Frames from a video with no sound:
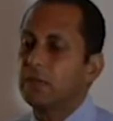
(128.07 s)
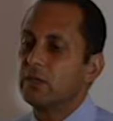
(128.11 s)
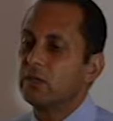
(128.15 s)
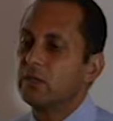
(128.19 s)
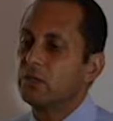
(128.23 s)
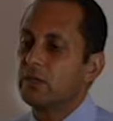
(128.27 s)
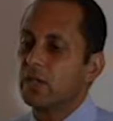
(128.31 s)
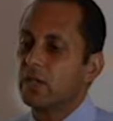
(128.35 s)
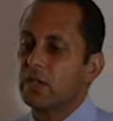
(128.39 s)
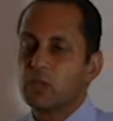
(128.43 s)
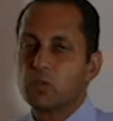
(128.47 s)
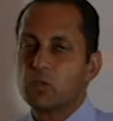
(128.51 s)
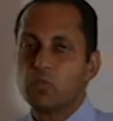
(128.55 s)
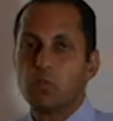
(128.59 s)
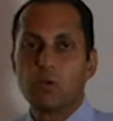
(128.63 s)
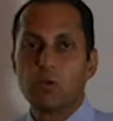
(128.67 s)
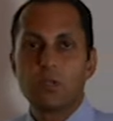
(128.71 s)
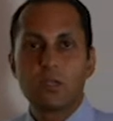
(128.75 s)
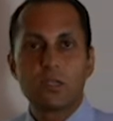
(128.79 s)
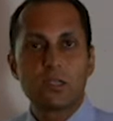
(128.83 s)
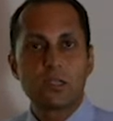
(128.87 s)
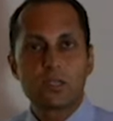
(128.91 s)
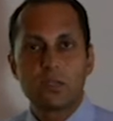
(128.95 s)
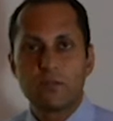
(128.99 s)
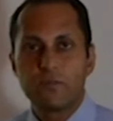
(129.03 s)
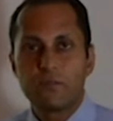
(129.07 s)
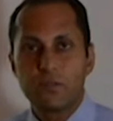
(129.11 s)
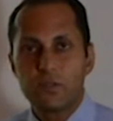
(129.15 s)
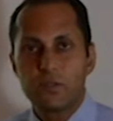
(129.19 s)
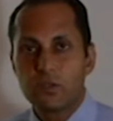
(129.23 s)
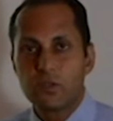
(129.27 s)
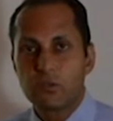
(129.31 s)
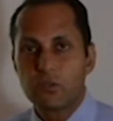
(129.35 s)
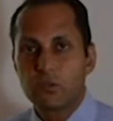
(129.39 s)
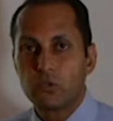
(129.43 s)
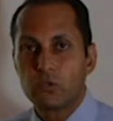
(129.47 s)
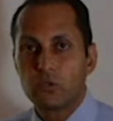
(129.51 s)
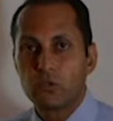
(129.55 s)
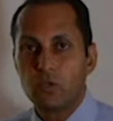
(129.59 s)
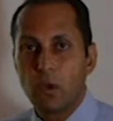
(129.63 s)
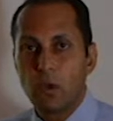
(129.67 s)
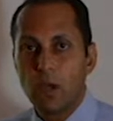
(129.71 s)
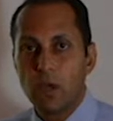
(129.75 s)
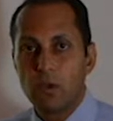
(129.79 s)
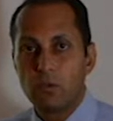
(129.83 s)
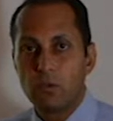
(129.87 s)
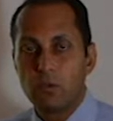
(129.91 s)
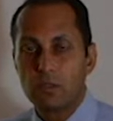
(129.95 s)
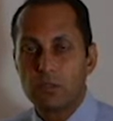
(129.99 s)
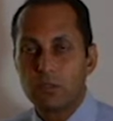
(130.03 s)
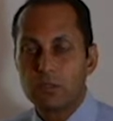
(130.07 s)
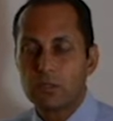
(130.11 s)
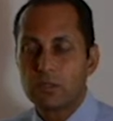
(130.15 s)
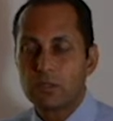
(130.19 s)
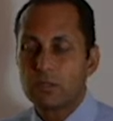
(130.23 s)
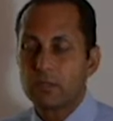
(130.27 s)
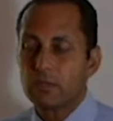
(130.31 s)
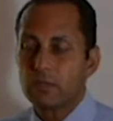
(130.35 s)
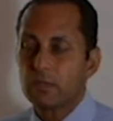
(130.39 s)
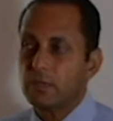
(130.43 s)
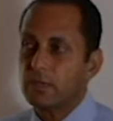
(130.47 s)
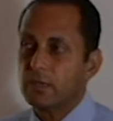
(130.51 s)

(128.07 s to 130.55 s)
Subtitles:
She has morning stiffness for 2 hours.